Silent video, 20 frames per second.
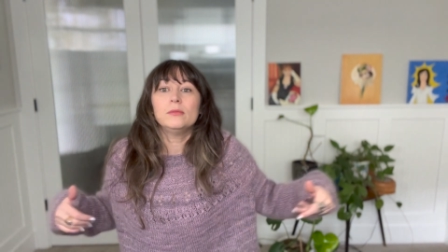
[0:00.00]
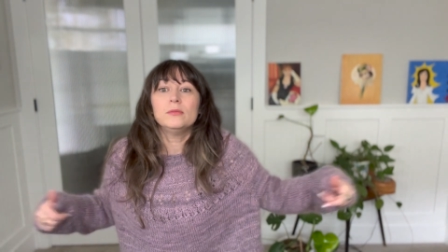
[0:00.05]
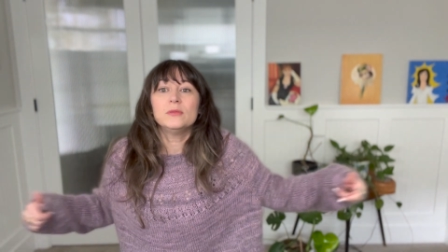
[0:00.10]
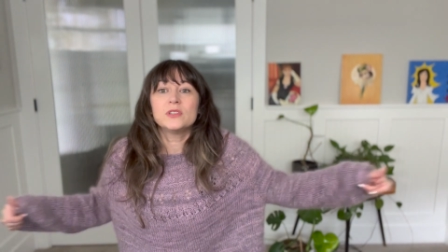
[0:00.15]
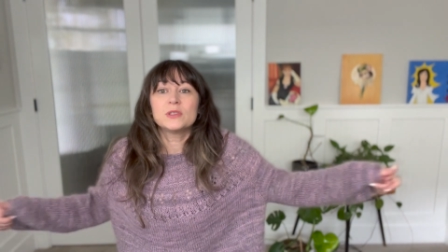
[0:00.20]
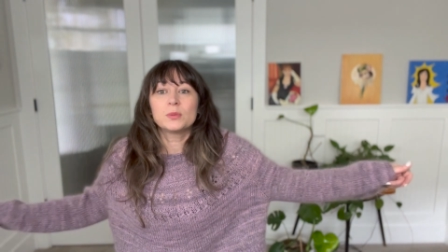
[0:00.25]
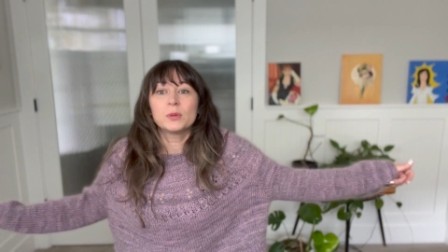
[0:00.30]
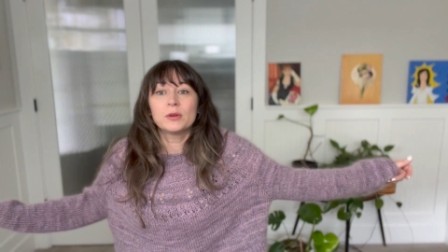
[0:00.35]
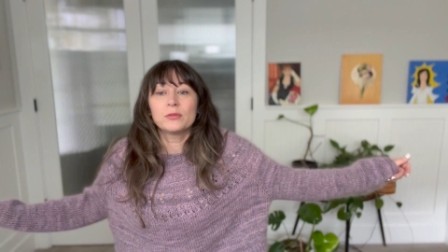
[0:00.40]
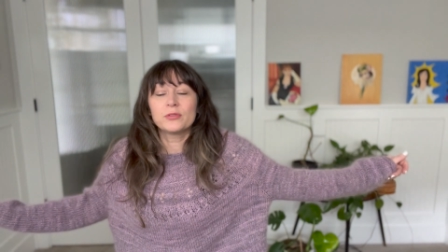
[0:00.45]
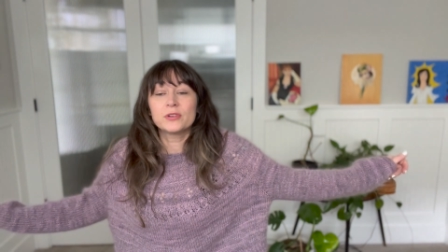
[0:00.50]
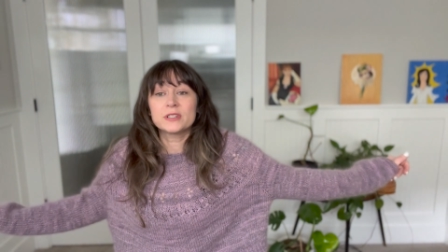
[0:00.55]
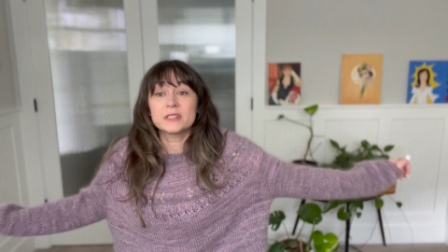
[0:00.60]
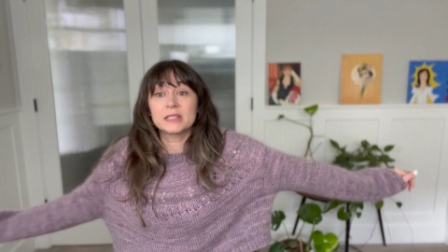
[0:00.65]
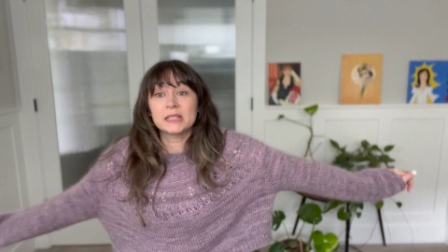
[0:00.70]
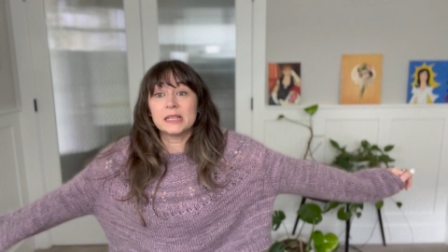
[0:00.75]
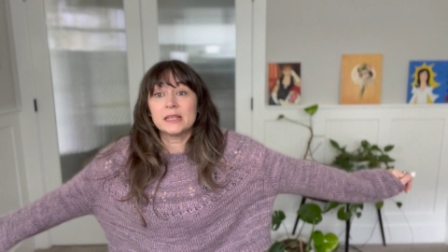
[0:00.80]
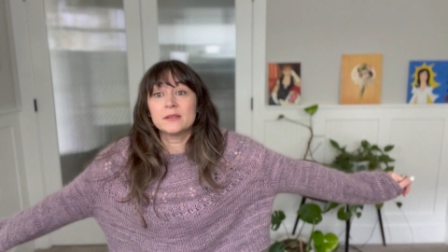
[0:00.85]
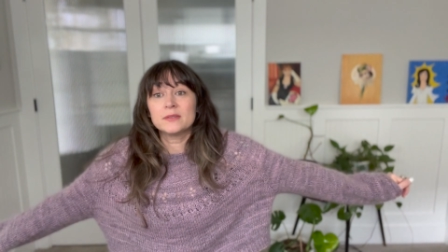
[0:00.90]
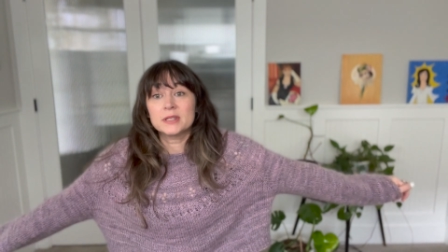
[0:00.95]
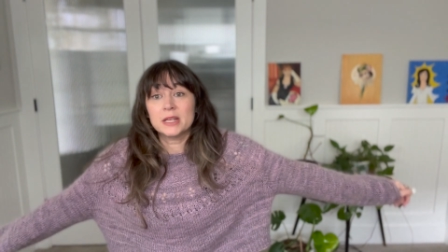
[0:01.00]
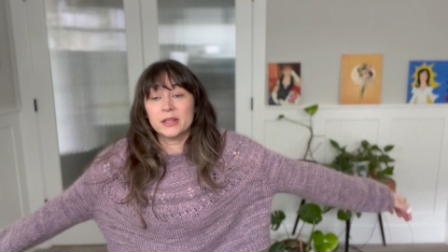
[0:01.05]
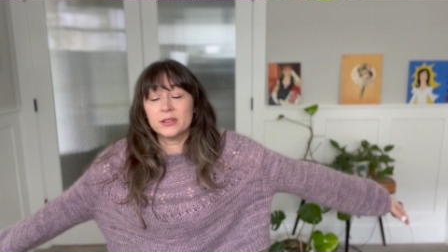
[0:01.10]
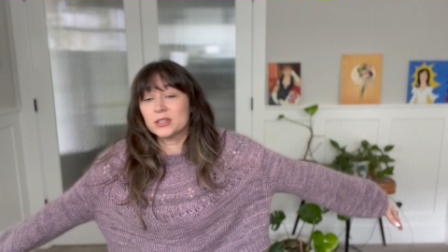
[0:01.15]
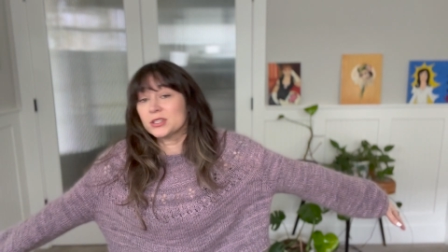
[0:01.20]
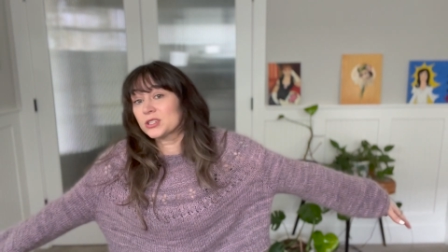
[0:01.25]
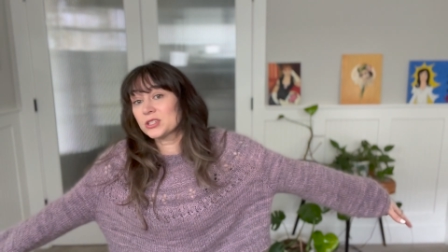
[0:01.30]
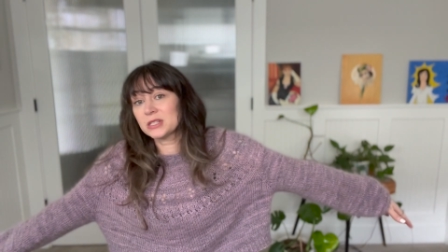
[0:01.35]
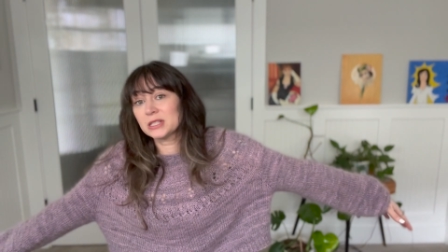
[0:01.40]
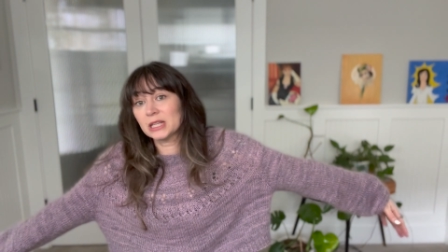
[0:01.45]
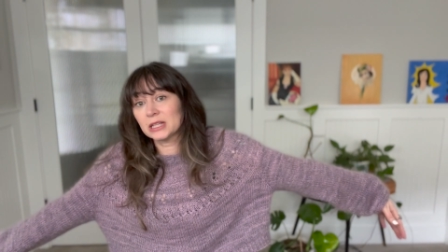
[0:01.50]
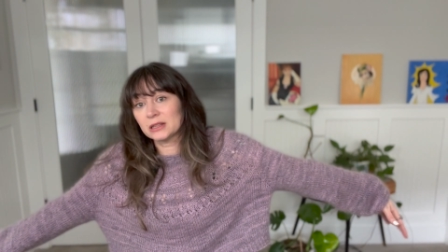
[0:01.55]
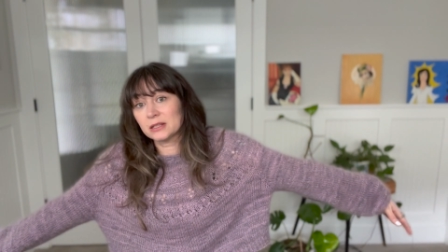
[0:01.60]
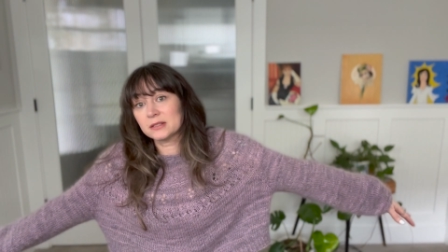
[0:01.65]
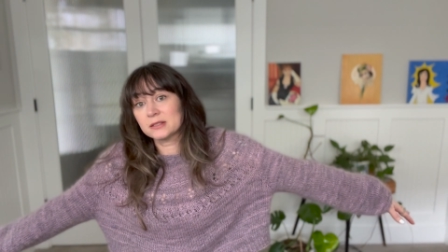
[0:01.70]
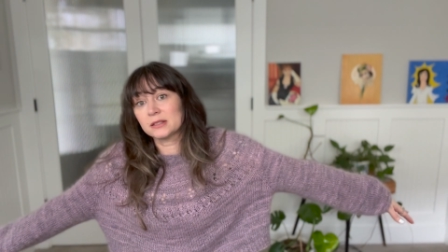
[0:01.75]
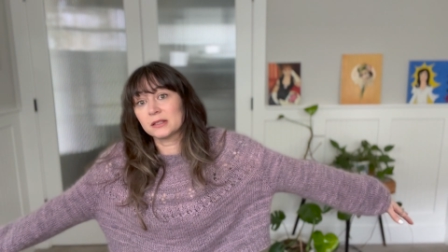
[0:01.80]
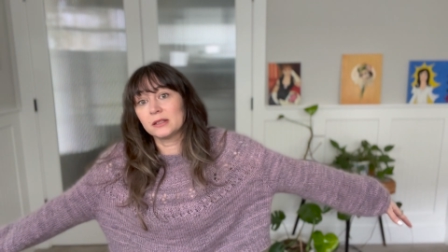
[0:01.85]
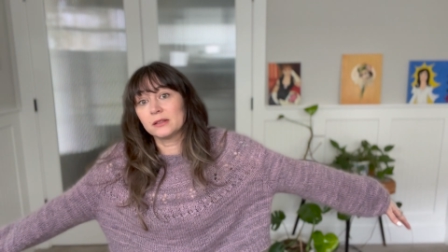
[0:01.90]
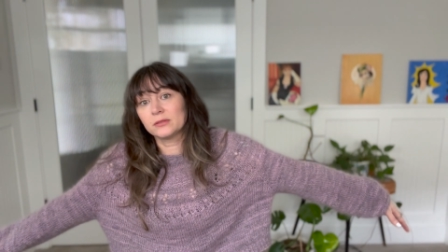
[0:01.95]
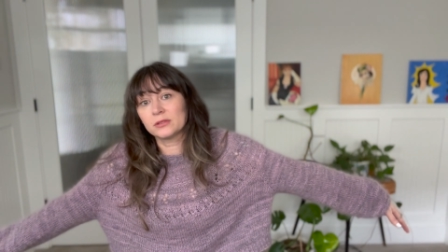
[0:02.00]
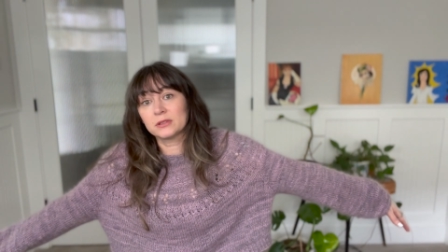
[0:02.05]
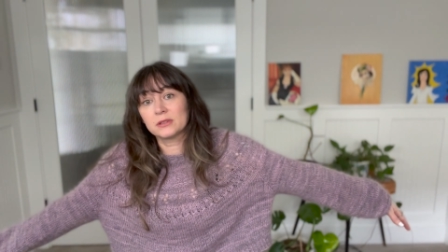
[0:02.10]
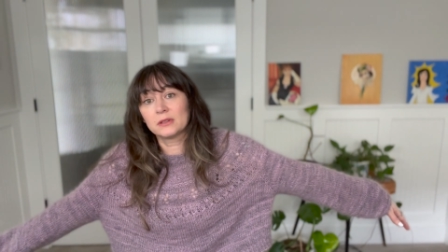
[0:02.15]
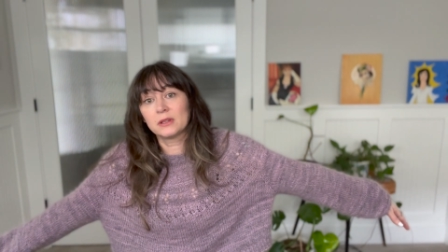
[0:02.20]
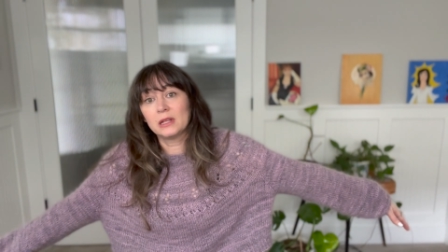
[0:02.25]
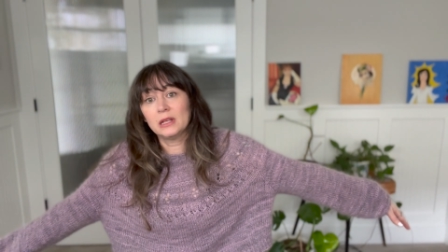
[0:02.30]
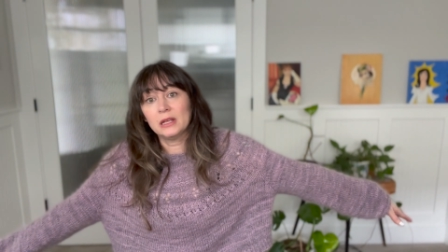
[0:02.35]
split for sleeves and then just knit the sleeves.